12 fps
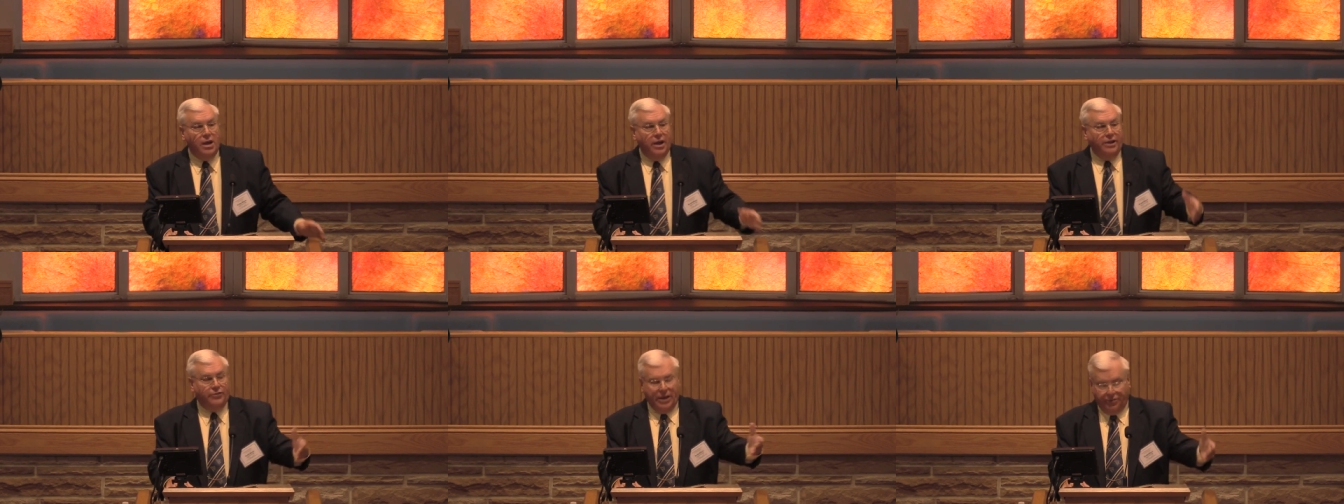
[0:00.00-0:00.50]

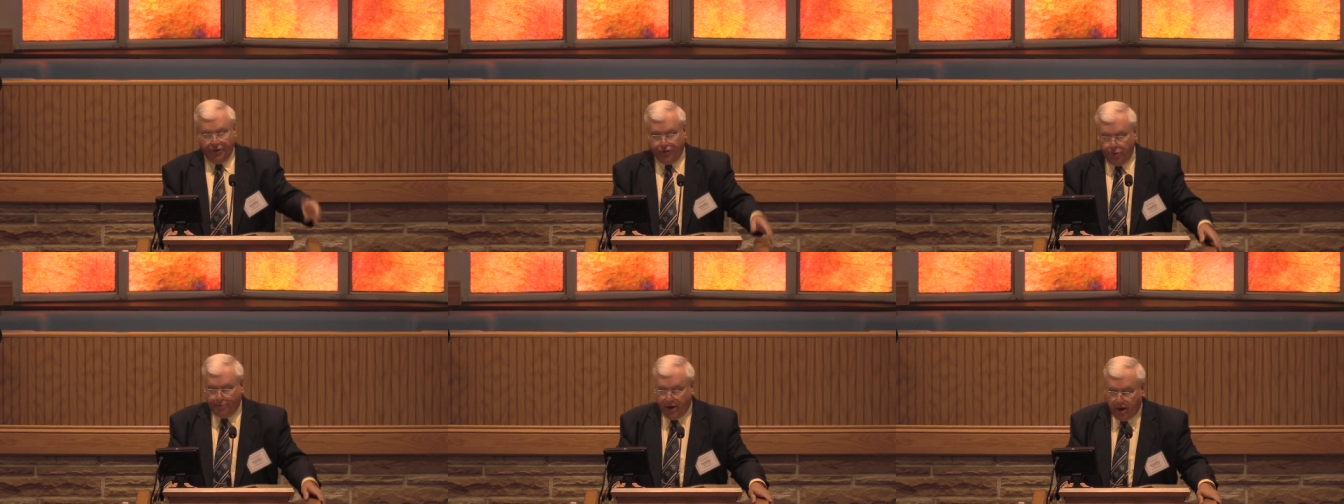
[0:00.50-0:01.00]
He said, The
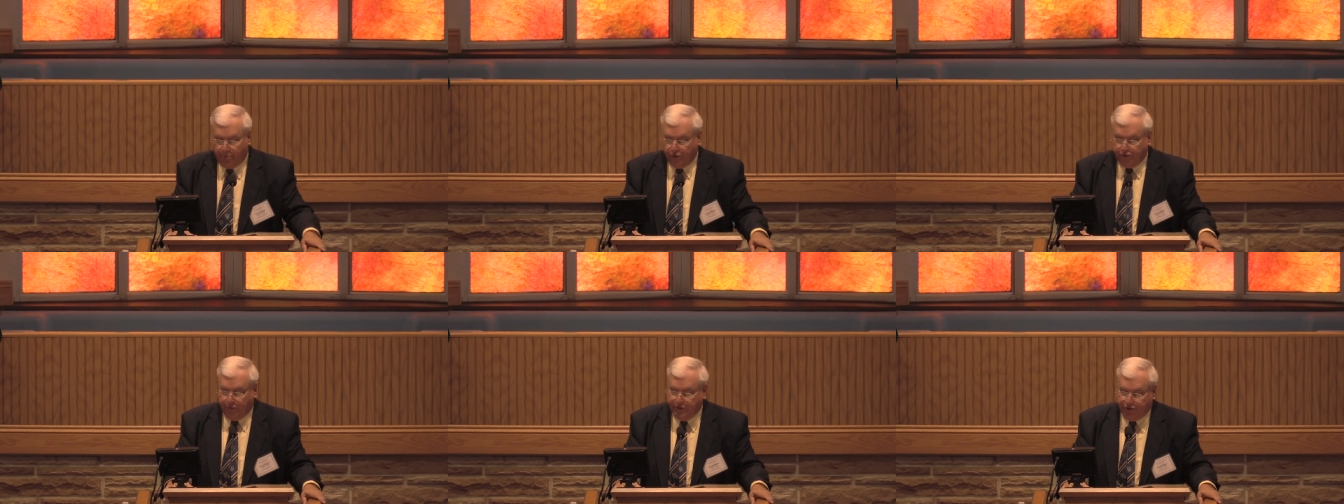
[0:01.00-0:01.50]
two
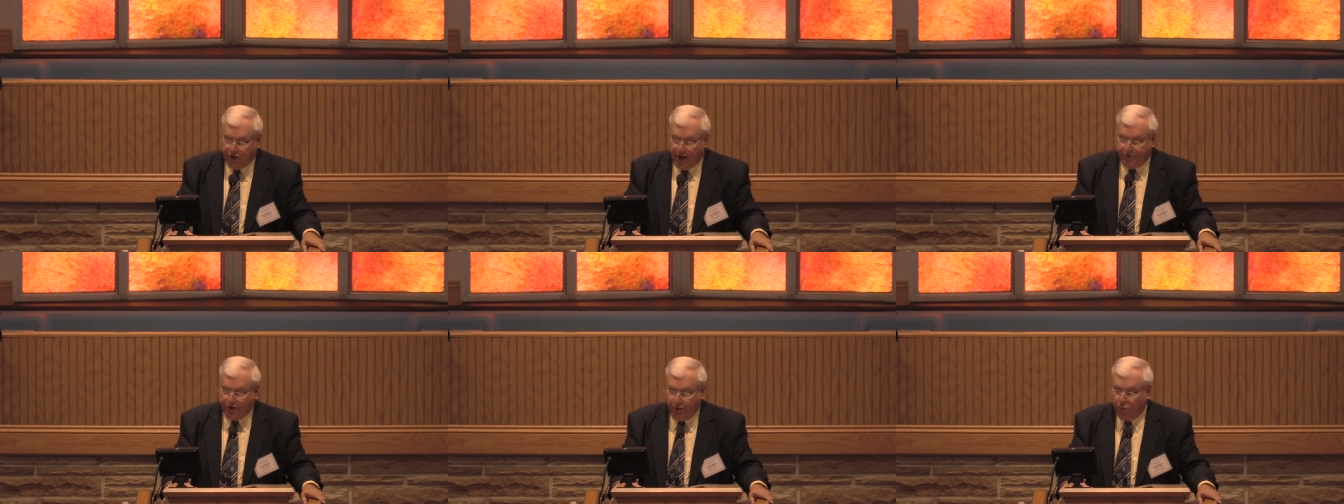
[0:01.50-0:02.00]
parables of the
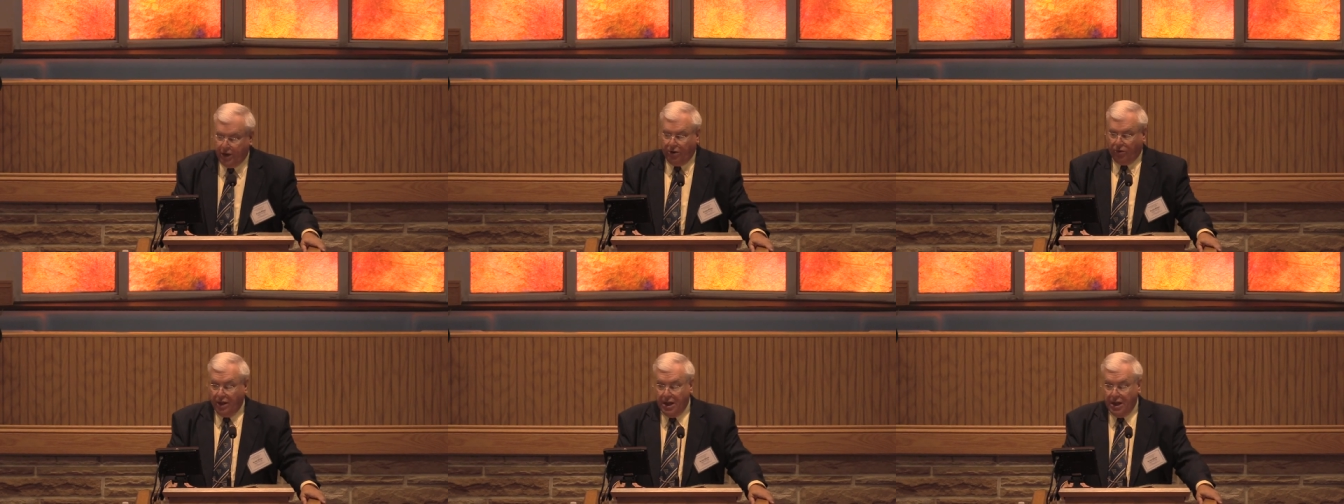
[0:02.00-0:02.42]
judge and the widow,